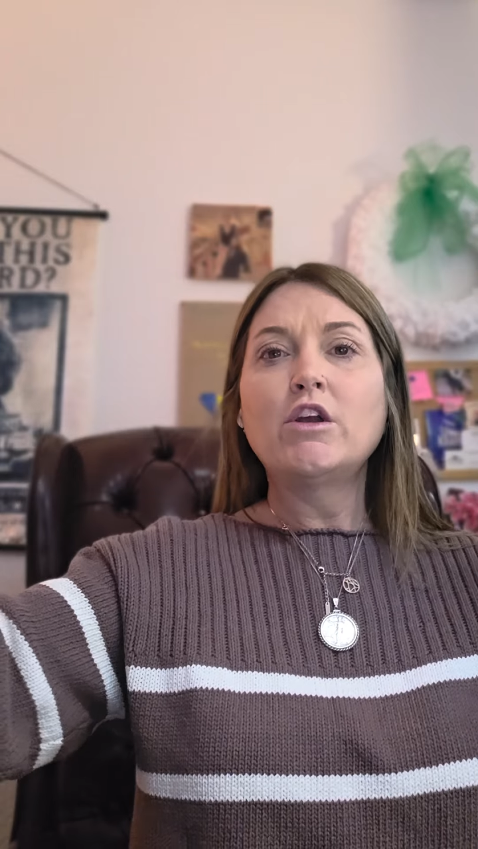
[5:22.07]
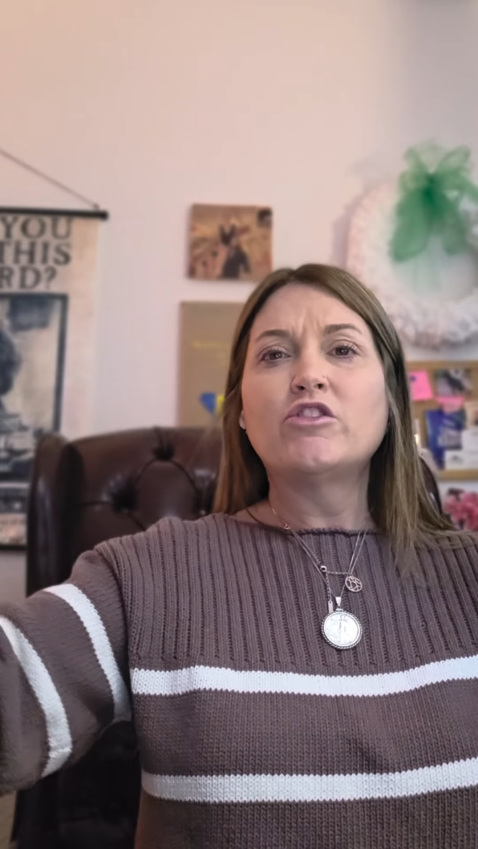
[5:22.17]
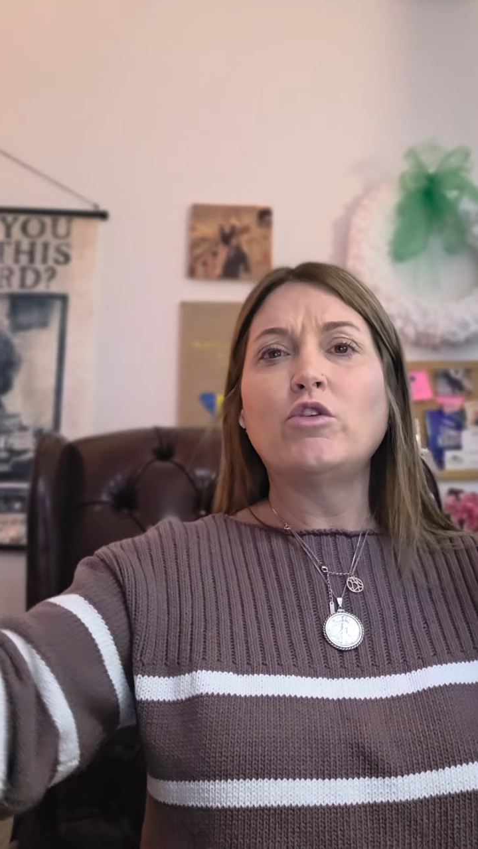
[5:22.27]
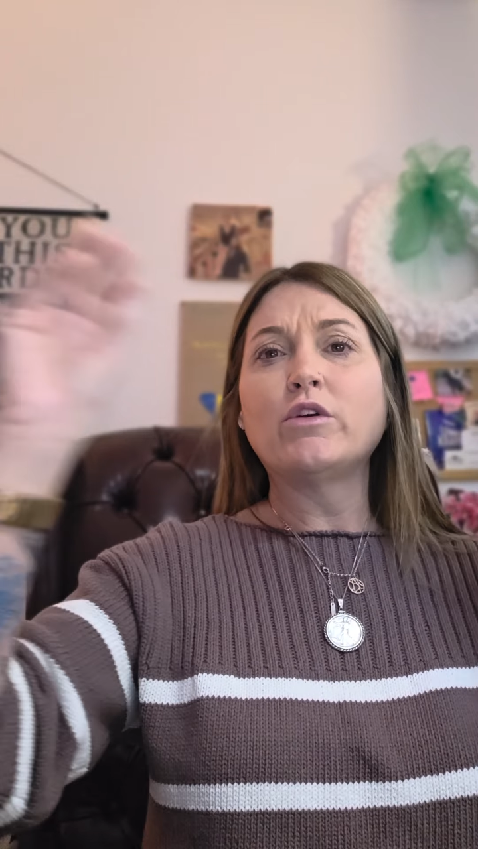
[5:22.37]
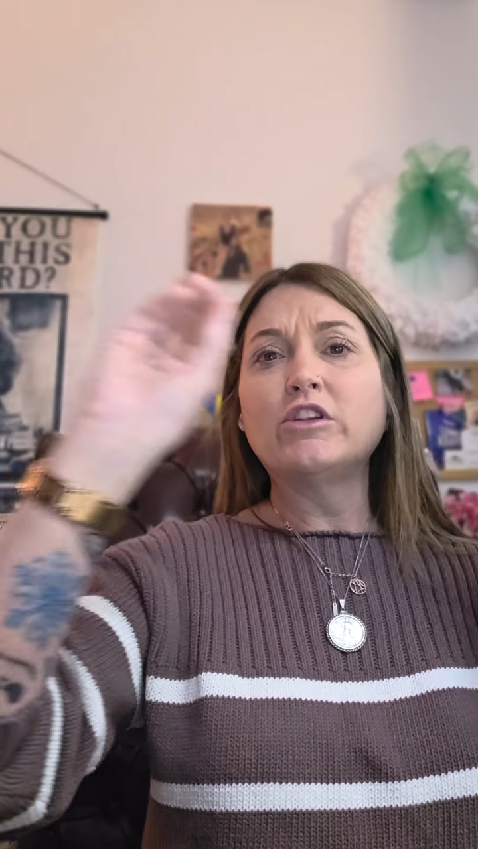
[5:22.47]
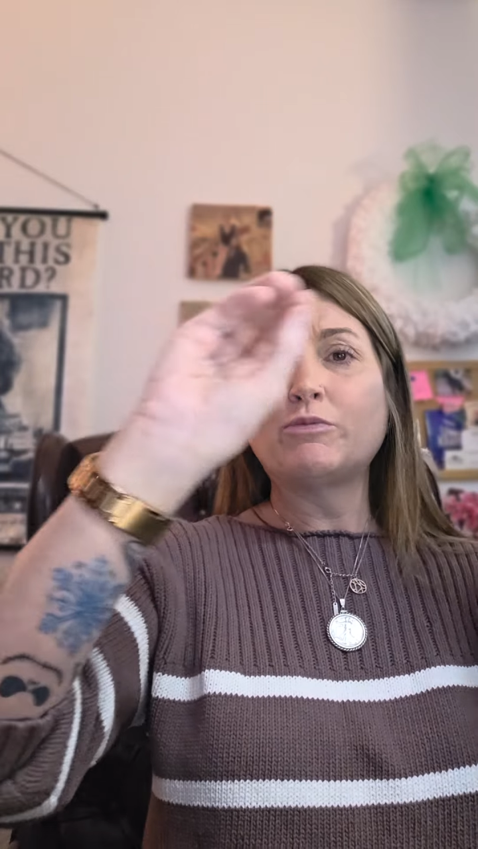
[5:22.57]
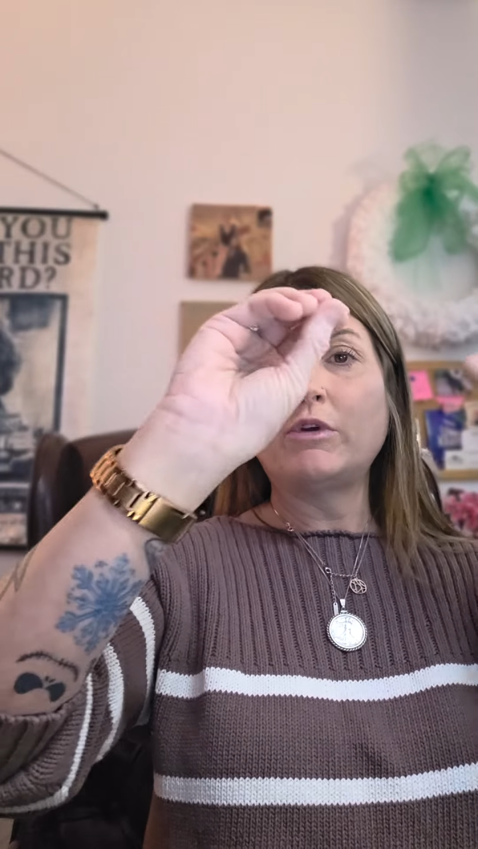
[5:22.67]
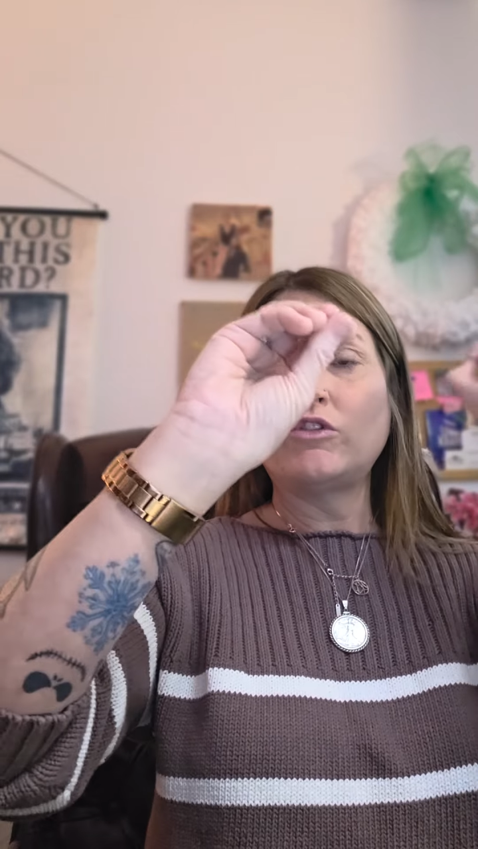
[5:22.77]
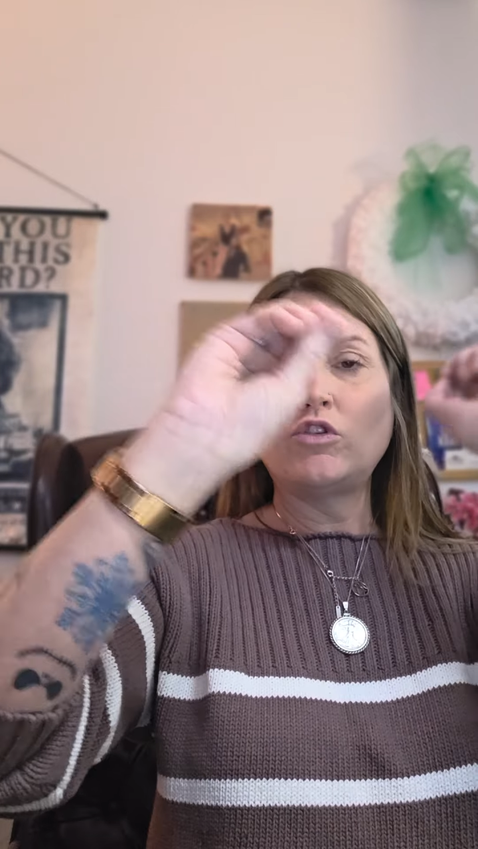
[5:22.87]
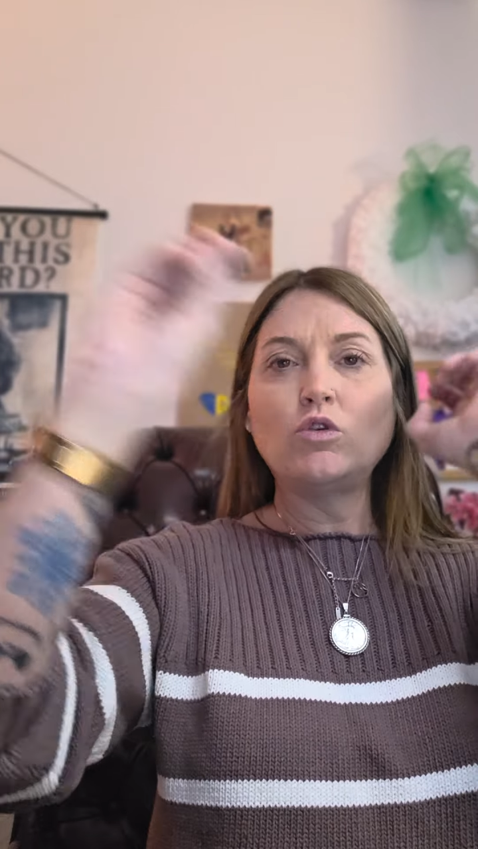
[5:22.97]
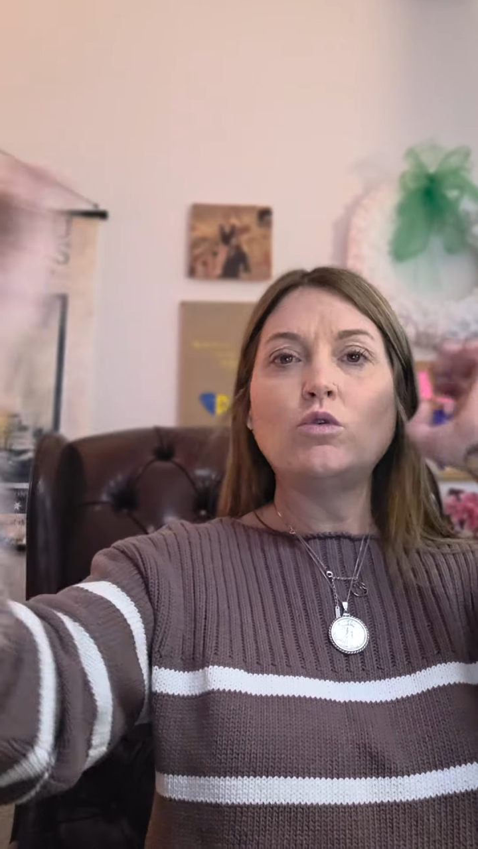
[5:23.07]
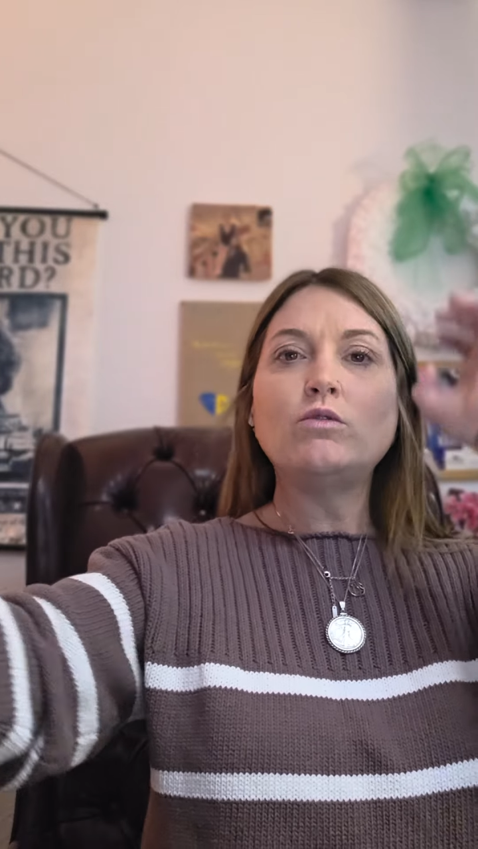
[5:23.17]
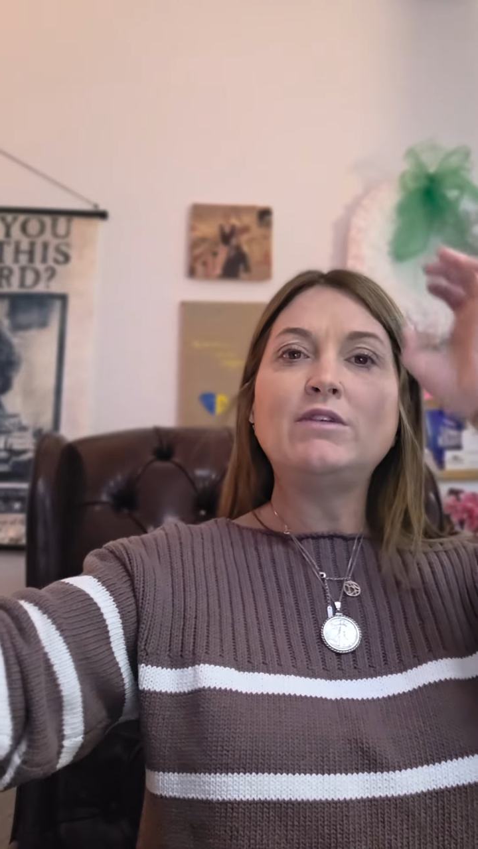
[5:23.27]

So you can just put 2